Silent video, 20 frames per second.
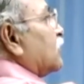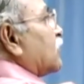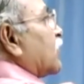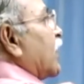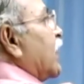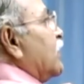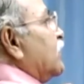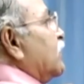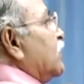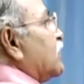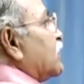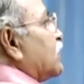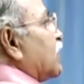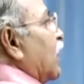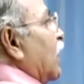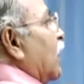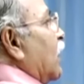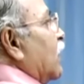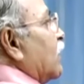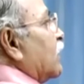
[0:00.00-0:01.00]
write this
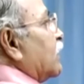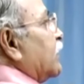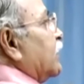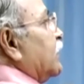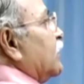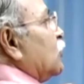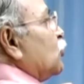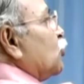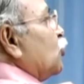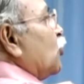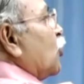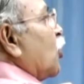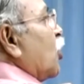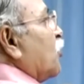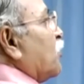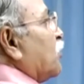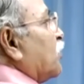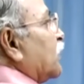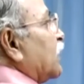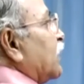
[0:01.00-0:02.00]
r in two
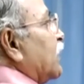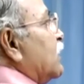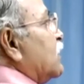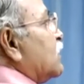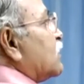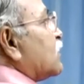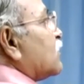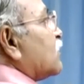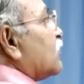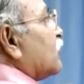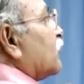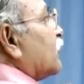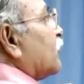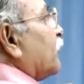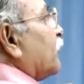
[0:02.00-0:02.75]
components